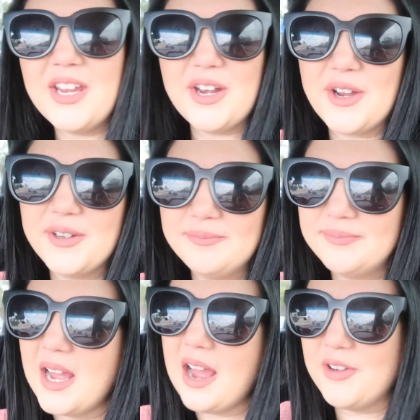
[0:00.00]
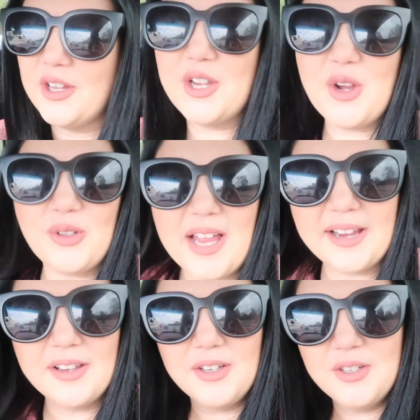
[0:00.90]
you know I've only got
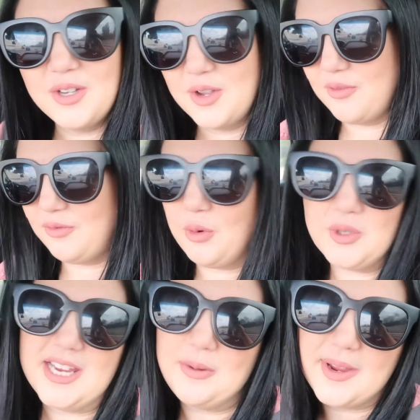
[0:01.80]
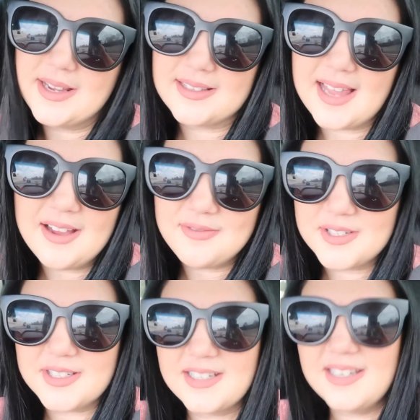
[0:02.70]
like 14 weeks left